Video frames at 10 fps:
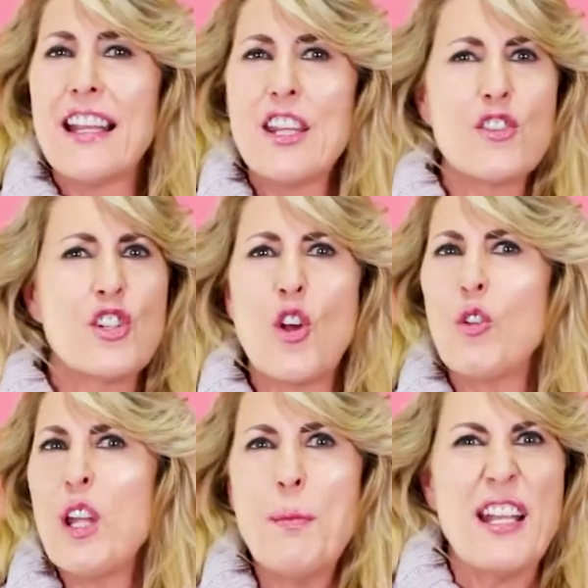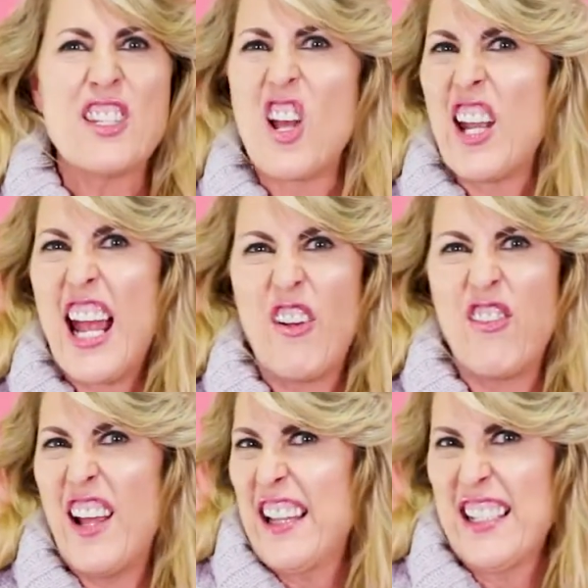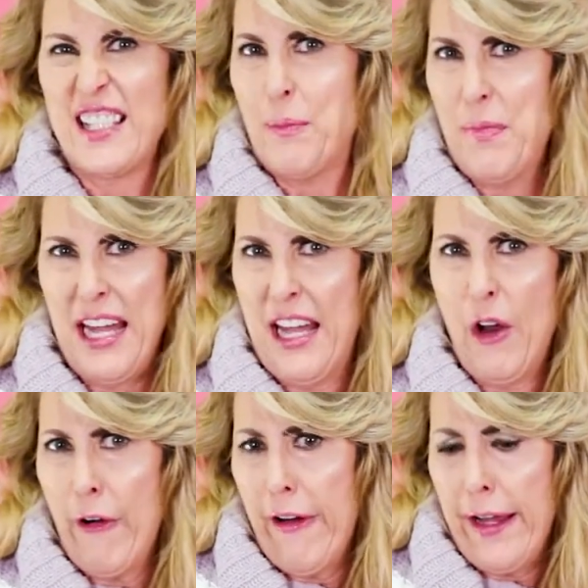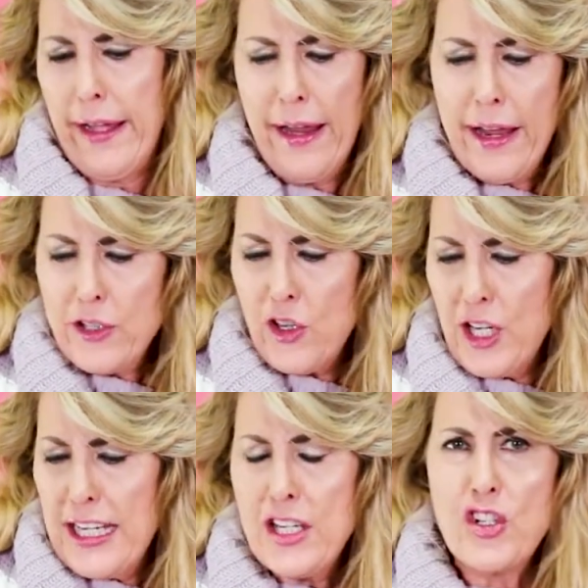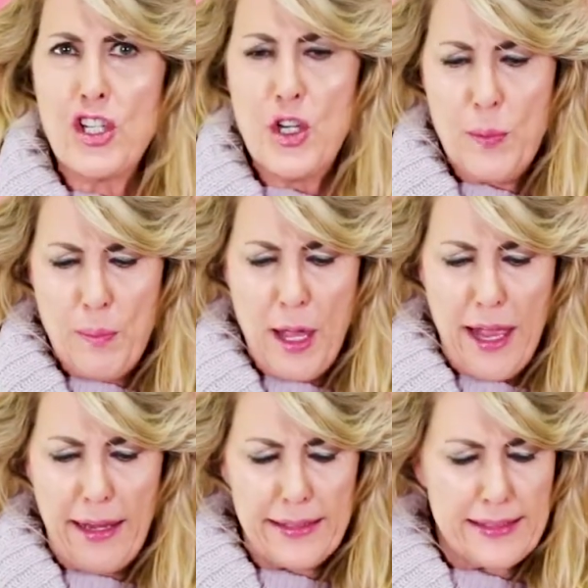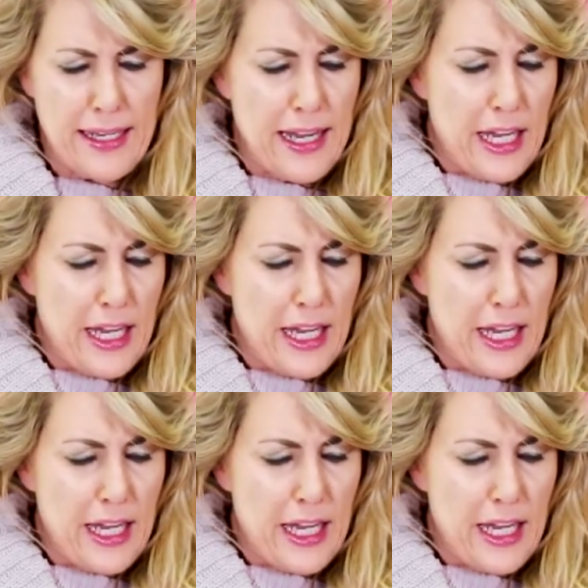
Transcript: There's no limits on how fun this can be, all right? So you need your cute mugs.